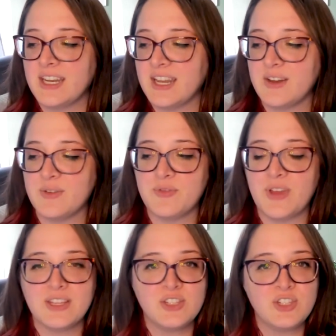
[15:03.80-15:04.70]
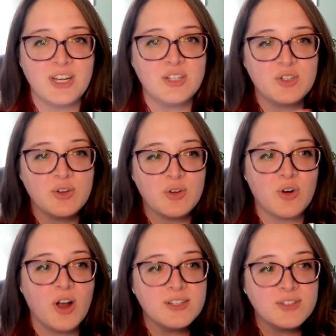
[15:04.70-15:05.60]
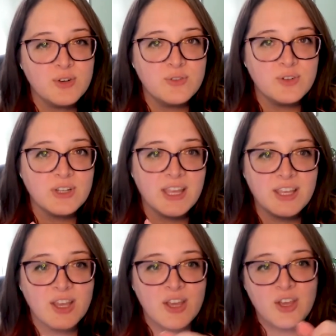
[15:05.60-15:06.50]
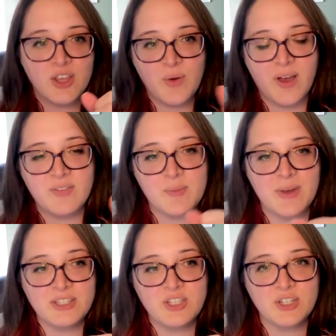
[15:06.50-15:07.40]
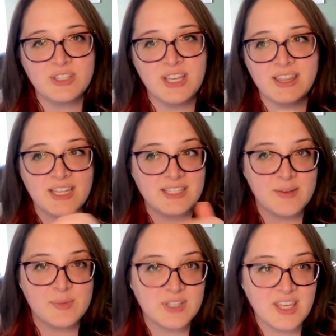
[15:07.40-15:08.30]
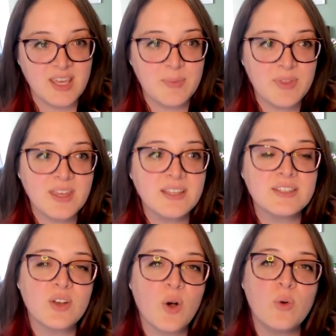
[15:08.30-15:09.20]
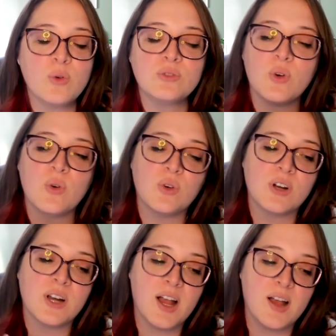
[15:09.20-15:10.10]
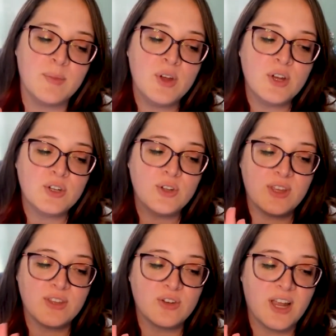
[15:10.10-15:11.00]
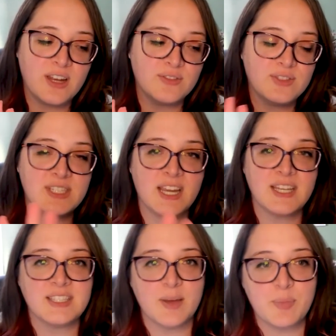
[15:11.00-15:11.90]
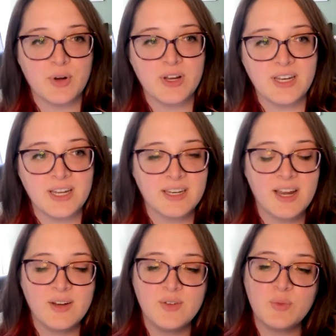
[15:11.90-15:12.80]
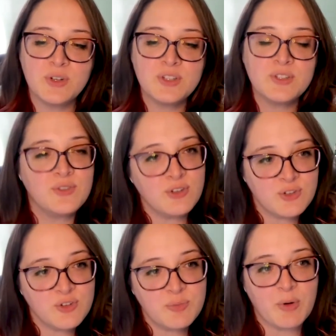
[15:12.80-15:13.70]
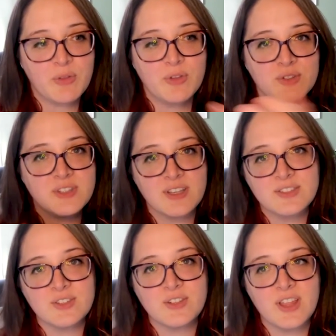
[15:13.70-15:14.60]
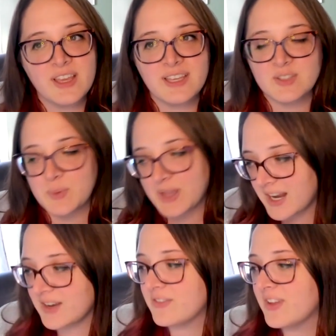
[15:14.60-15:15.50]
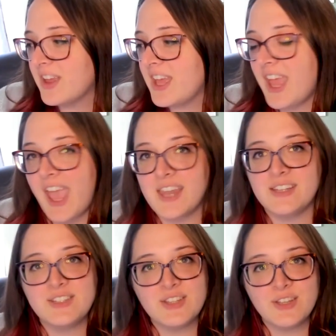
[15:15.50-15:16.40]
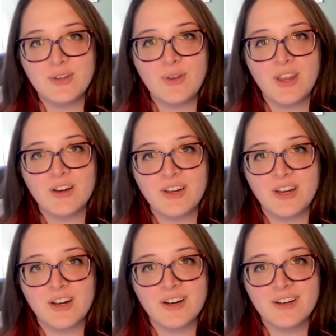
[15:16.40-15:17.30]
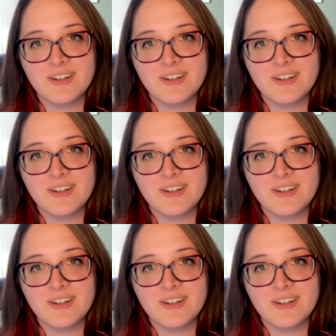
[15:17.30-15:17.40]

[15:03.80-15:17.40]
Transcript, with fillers: and a phase change crossover like you have a med shield kit that's able to keep things cold or um, do you think they'll kind of stay separate and kind of what does the future of both of those things look like as we kind of head into the new year here